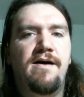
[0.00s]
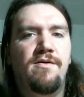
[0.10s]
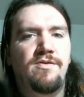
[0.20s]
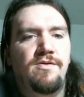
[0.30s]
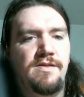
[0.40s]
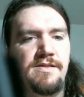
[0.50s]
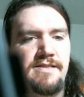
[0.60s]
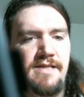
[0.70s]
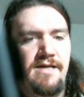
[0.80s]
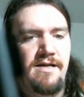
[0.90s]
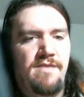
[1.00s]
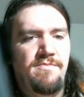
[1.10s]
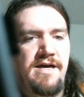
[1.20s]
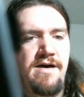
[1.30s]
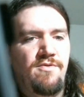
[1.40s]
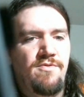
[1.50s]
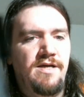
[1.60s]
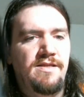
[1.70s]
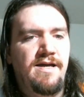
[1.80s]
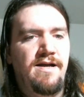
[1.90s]
right out. You can see it coming out
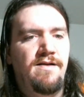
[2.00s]
right